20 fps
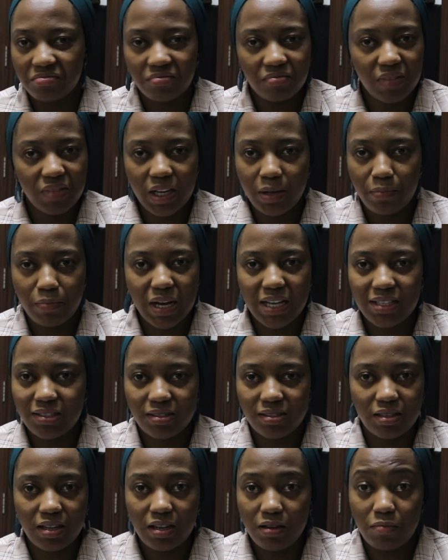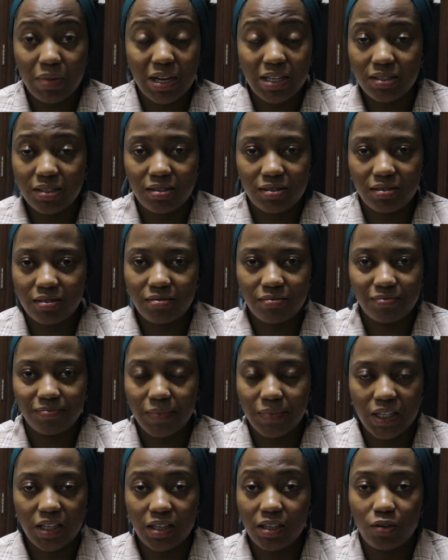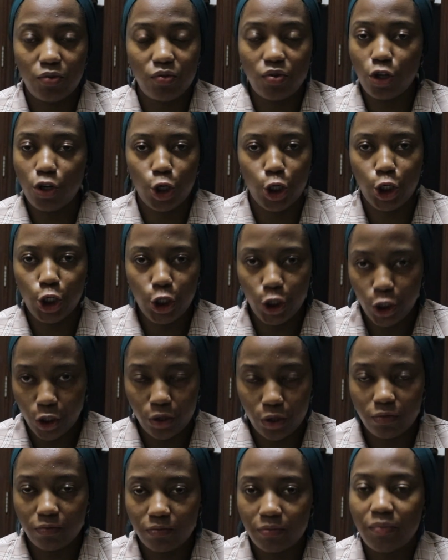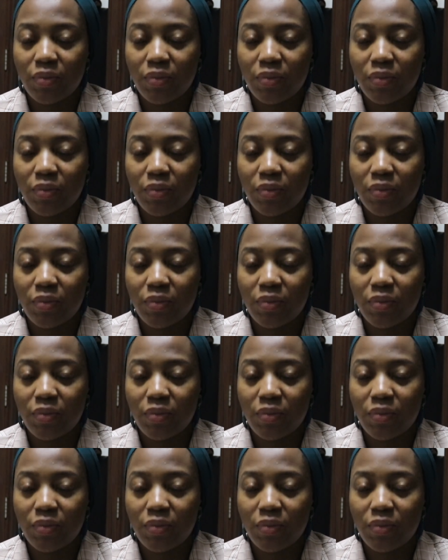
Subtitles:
Neighbors making gulo.